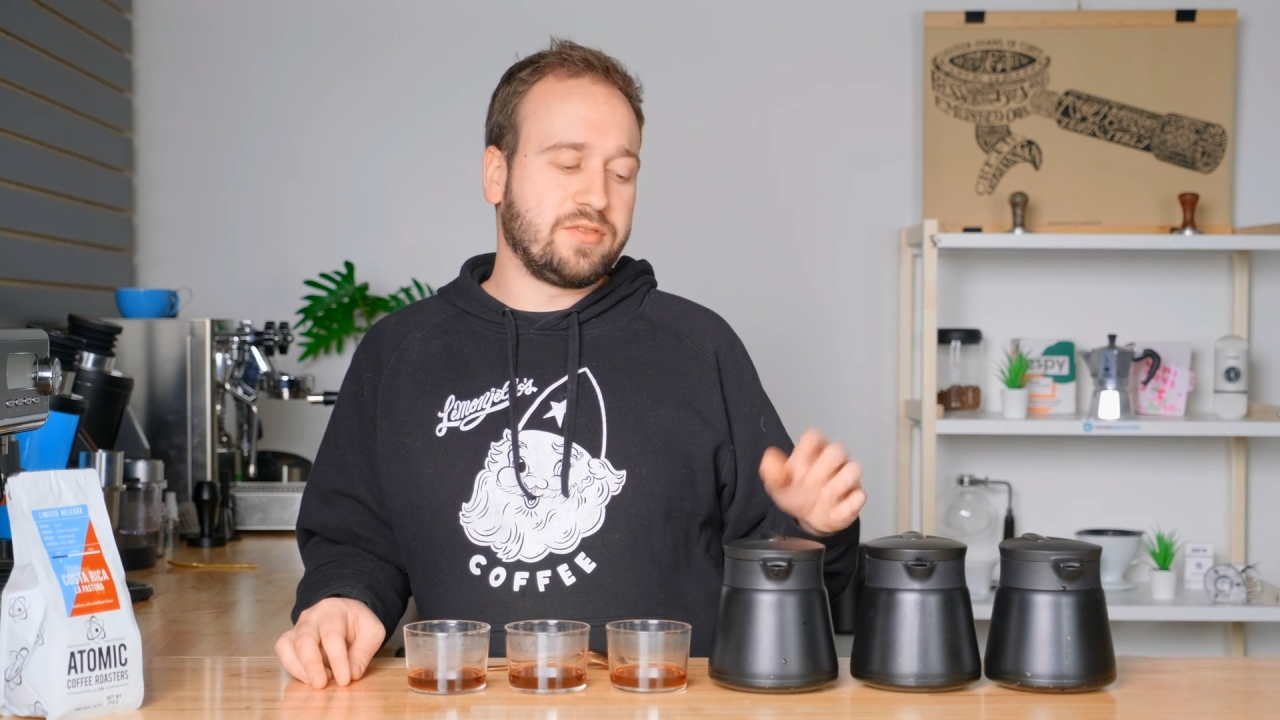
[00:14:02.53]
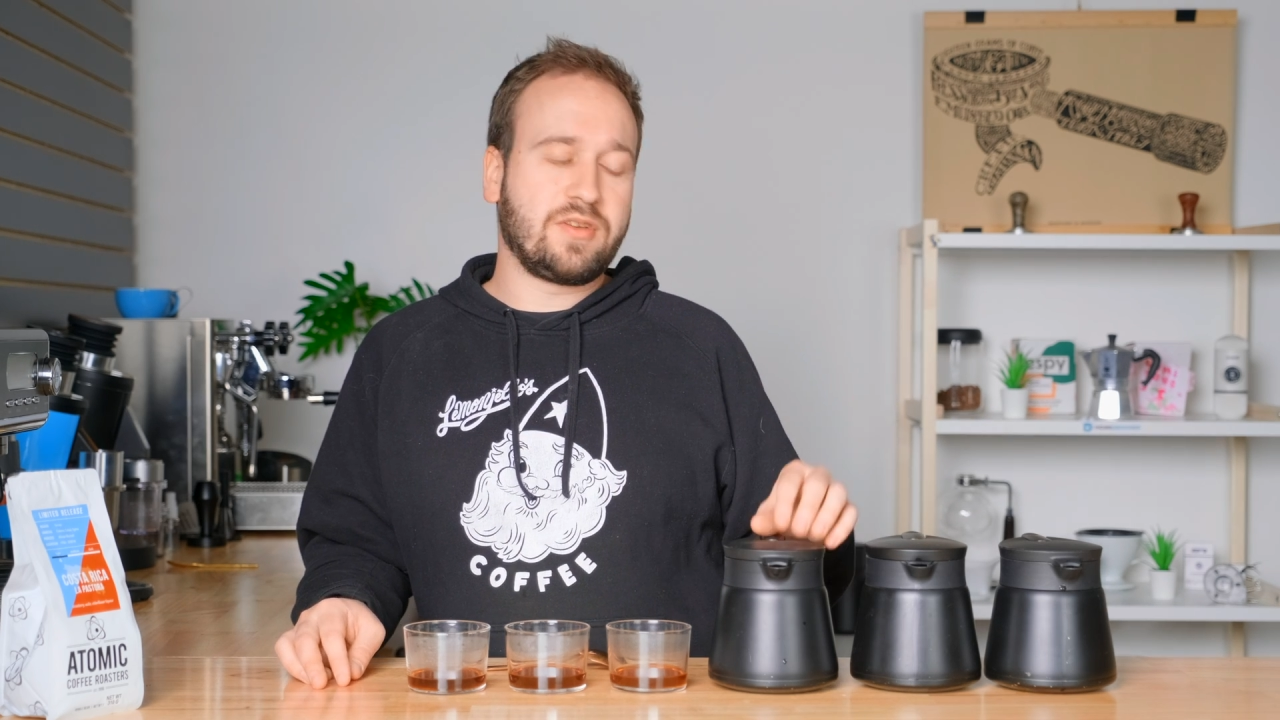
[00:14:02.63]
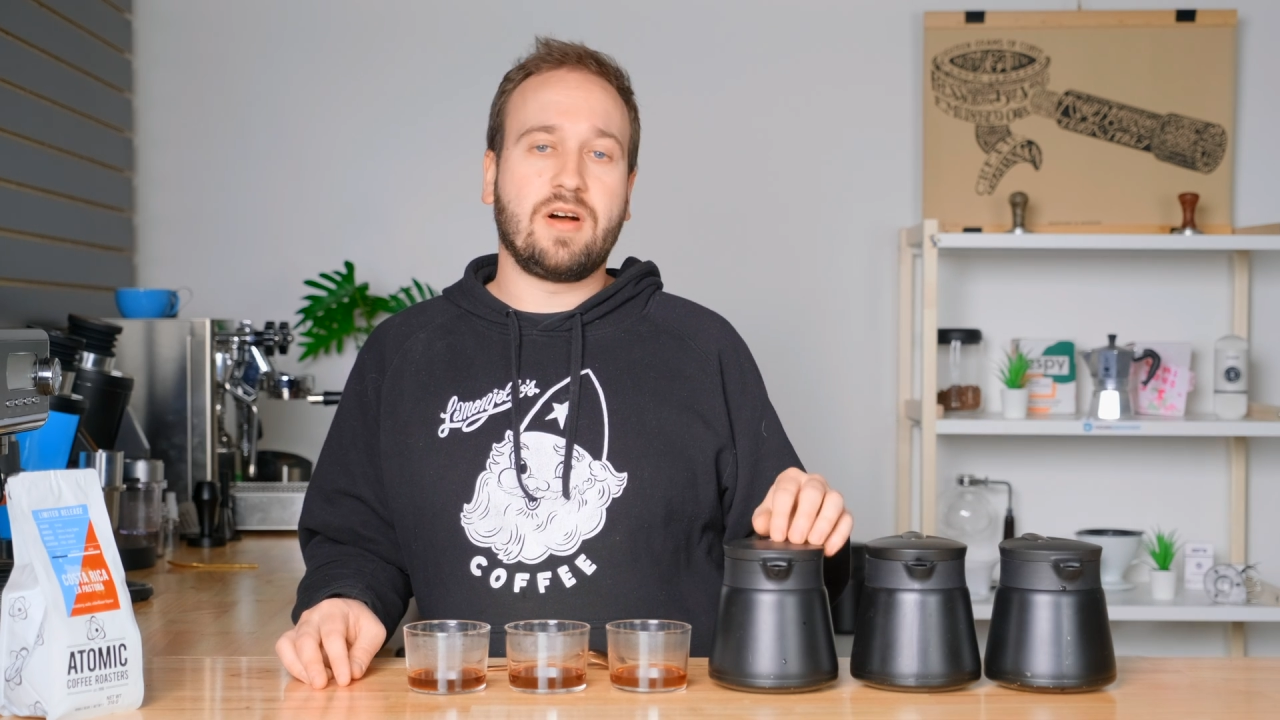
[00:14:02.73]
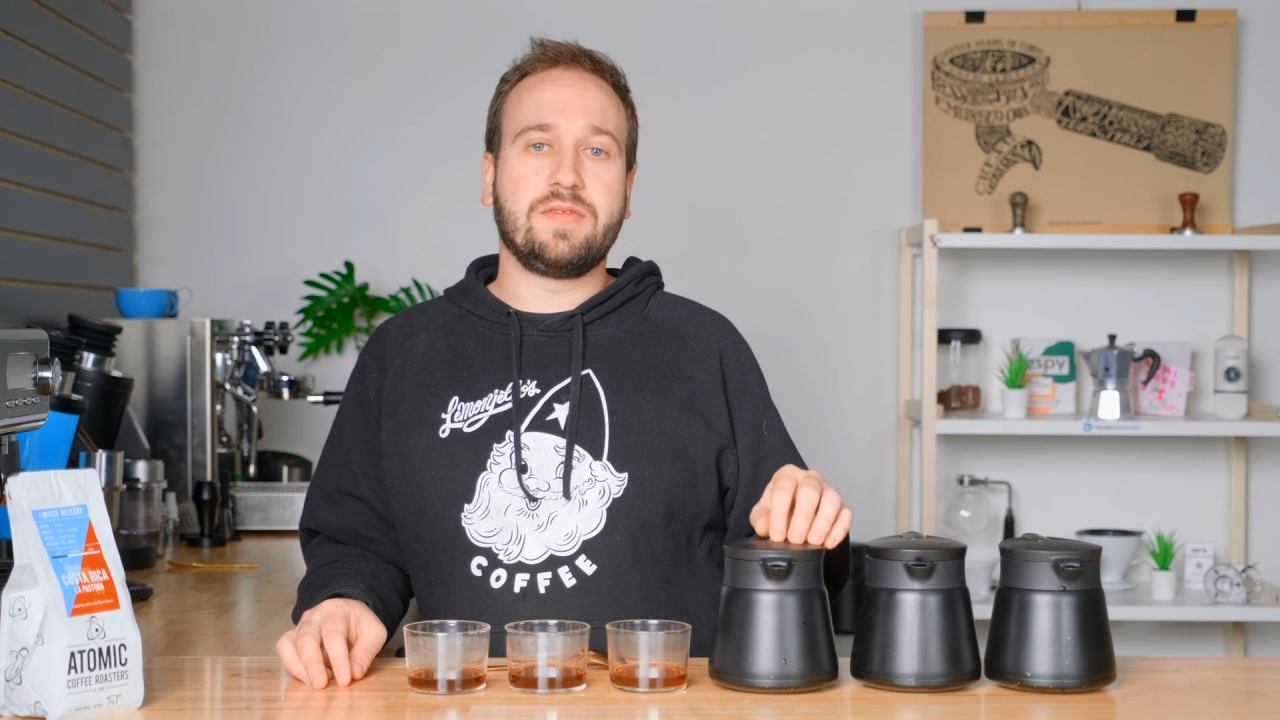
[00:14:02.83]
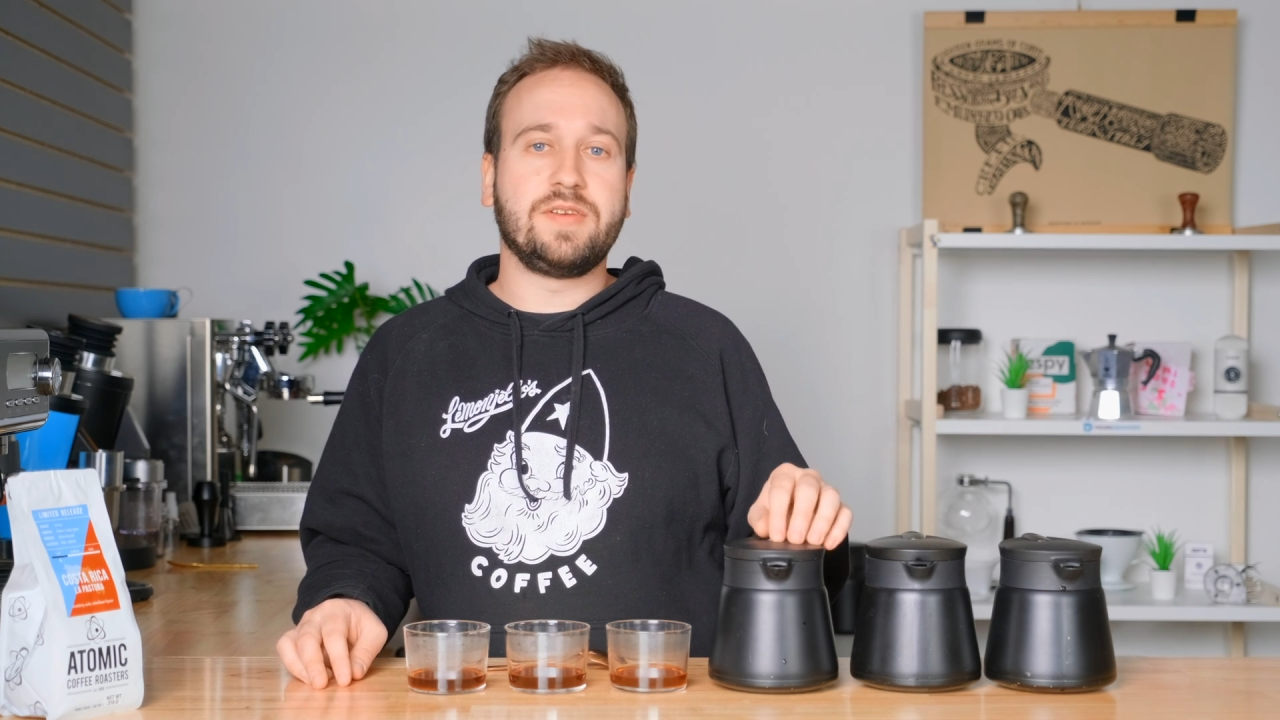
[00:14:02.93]

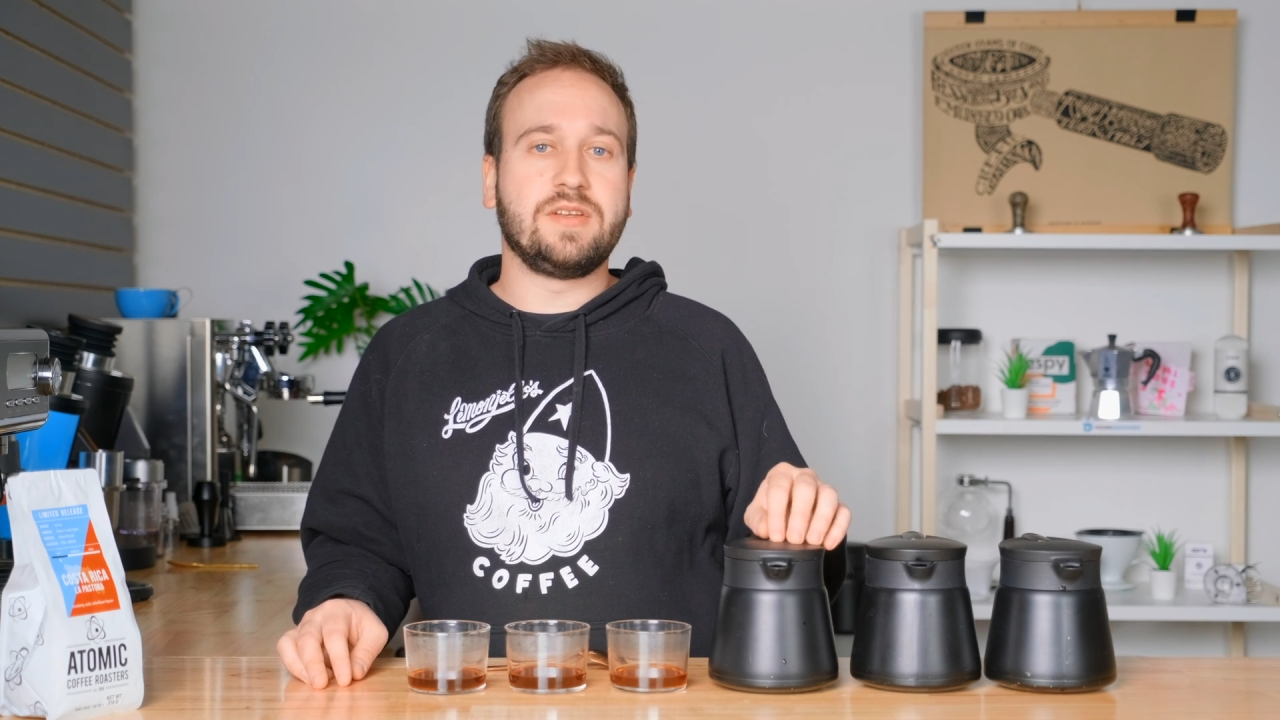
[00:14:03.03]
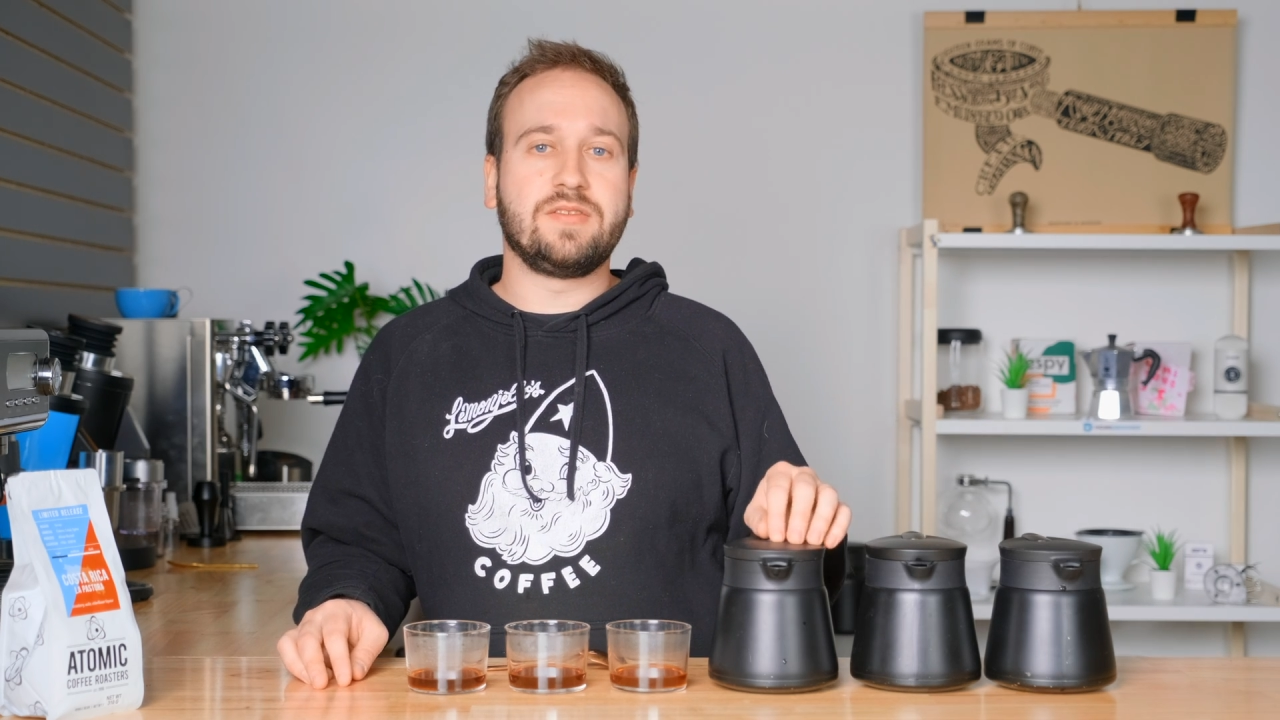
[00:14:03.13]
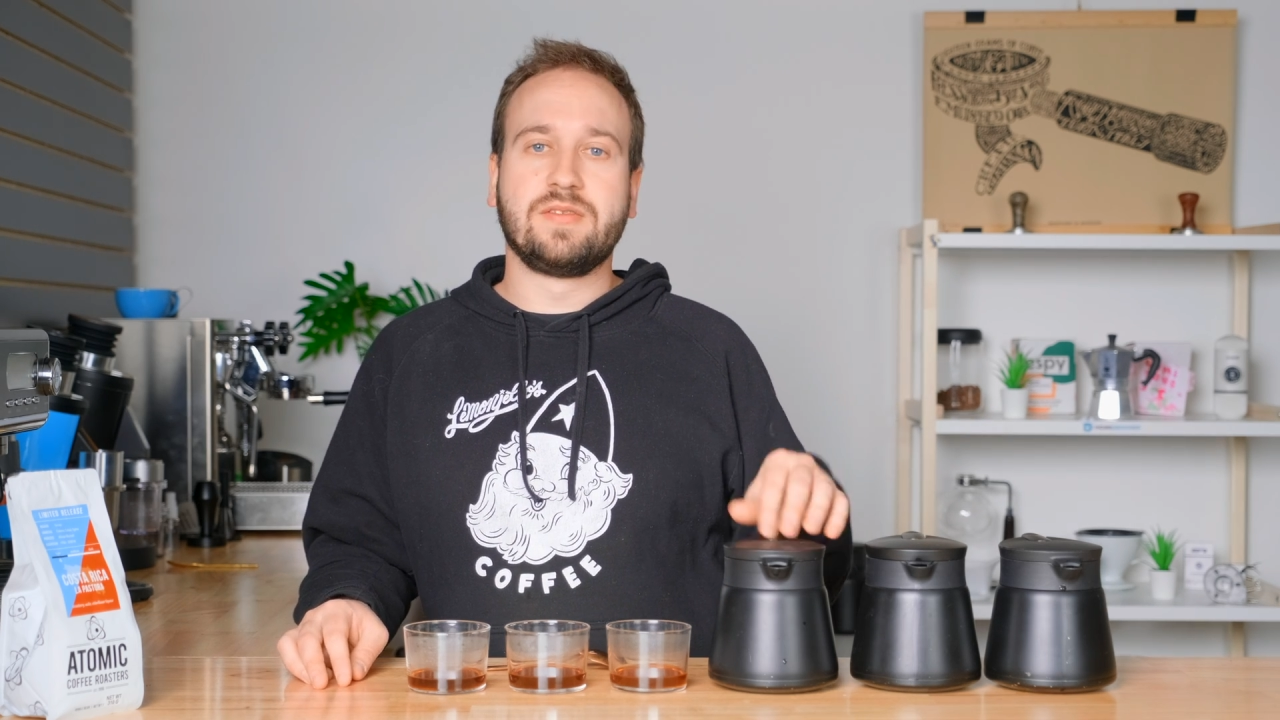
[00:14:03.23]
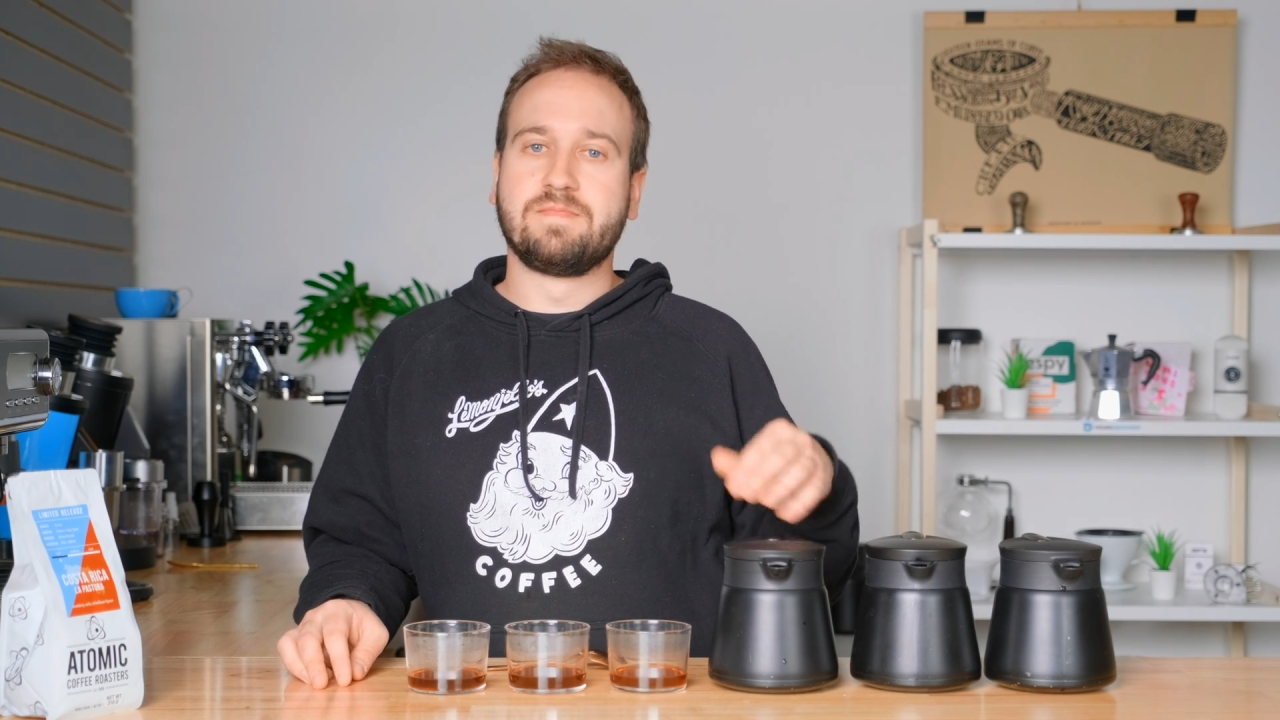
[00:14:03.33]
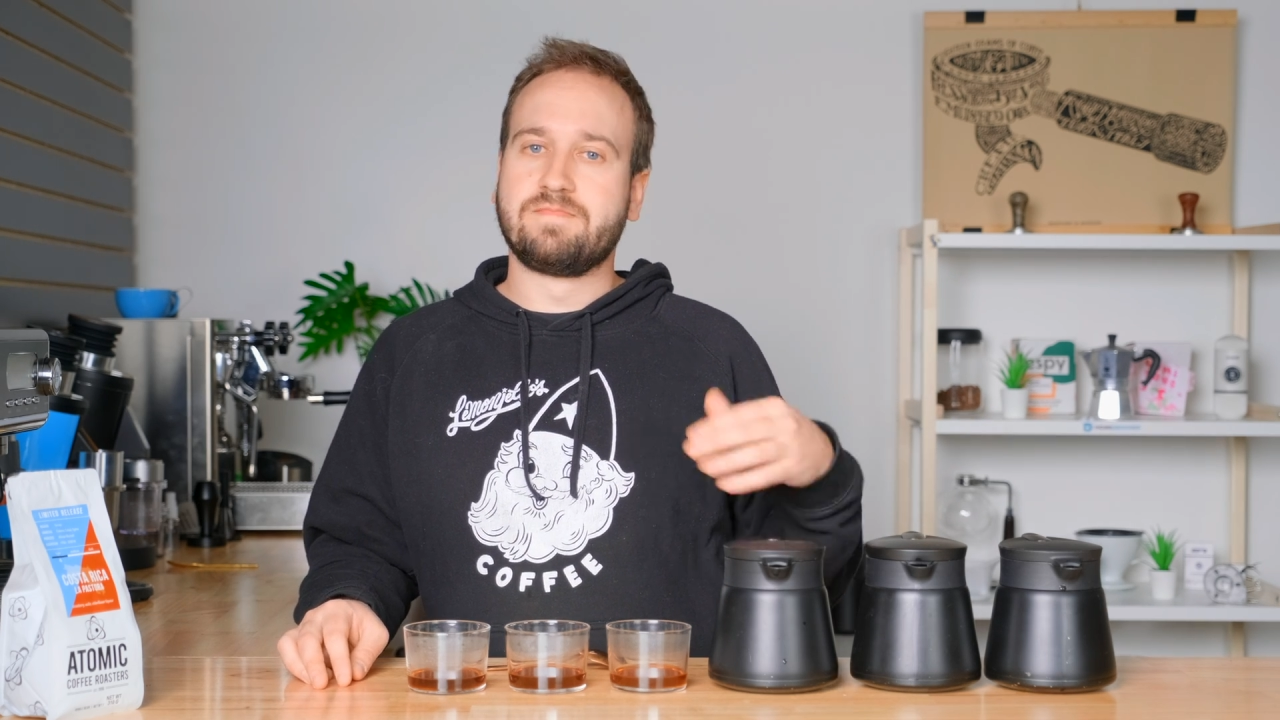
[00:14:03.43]
coffees